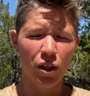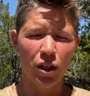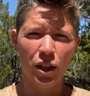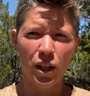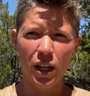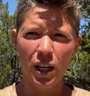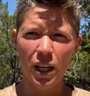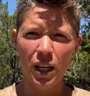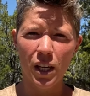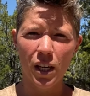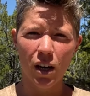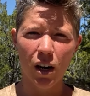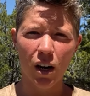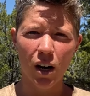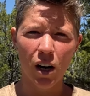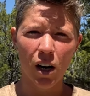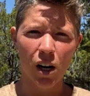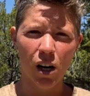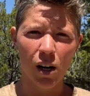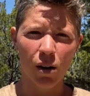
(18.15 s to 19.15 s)
The
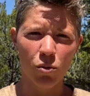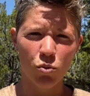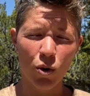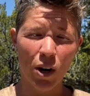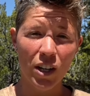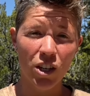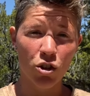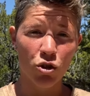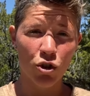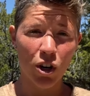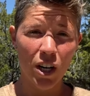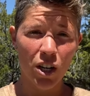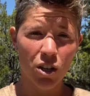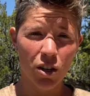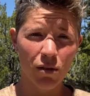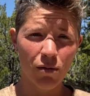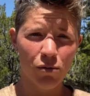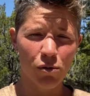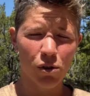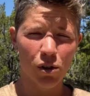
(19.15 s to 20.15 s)

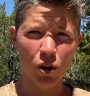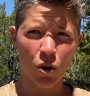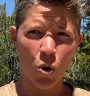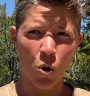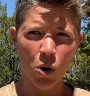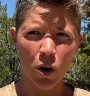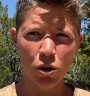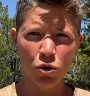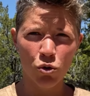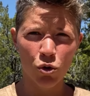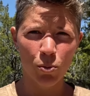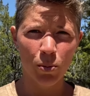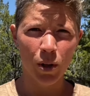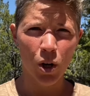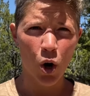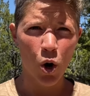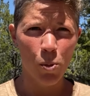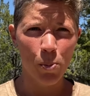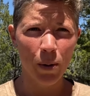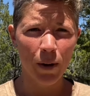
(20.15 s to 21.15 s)
registration for the course will be
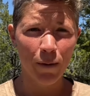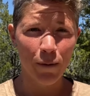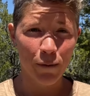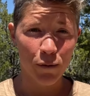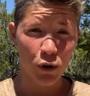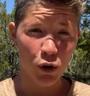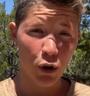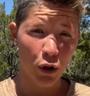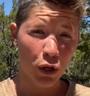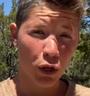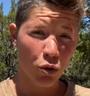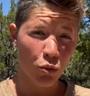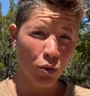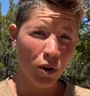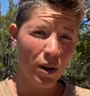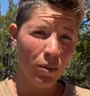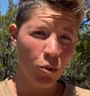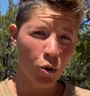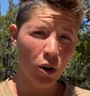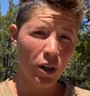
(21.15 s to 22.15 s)
open for
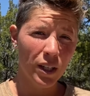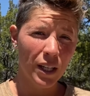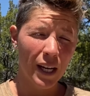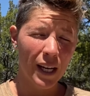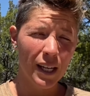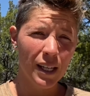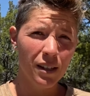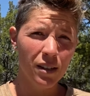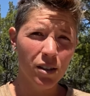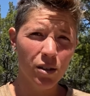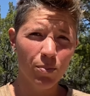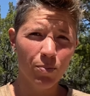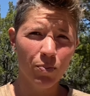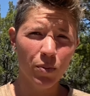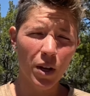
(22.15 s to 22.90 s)
3 more days,